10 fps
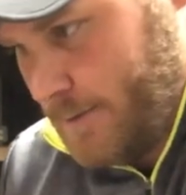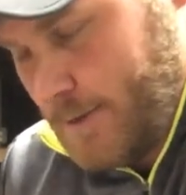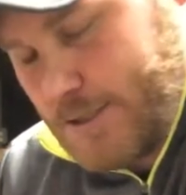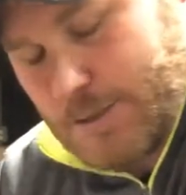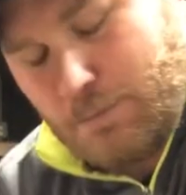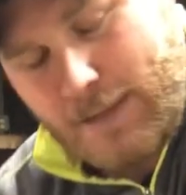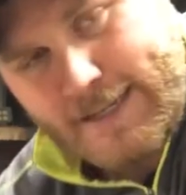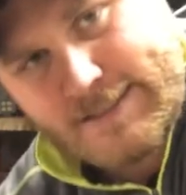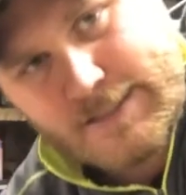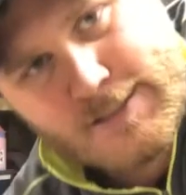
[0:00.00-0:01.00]
Once your
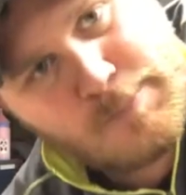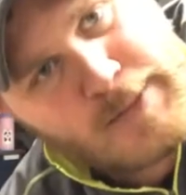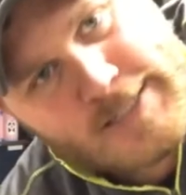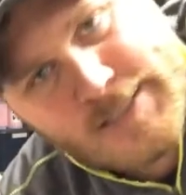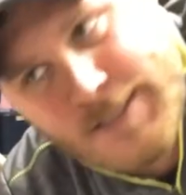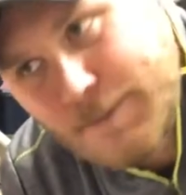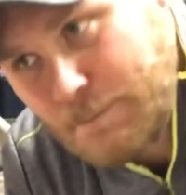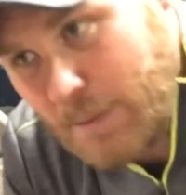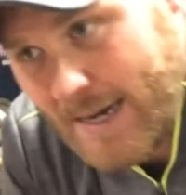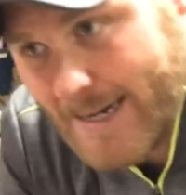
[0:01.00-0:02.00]
blade starts pinching
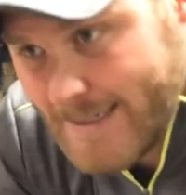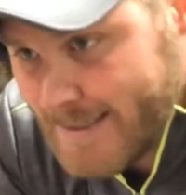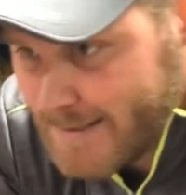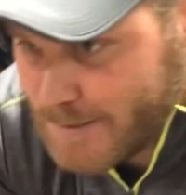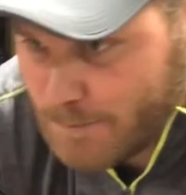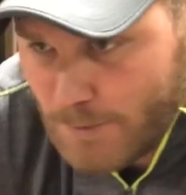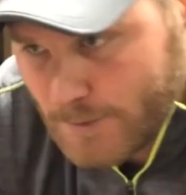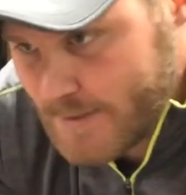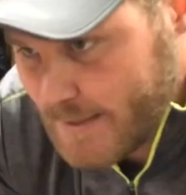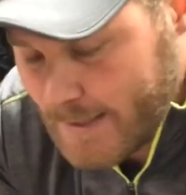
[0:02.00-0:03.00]
and binding and your
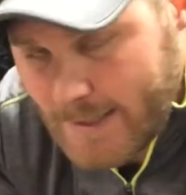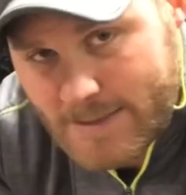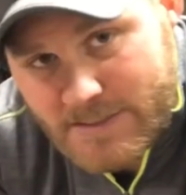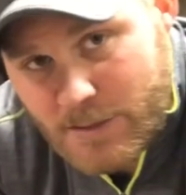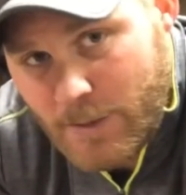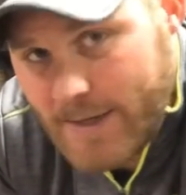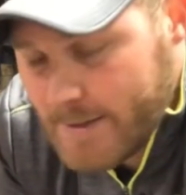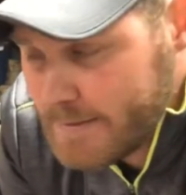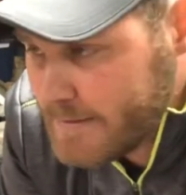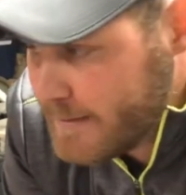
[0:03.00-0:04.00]
board's getting out of square,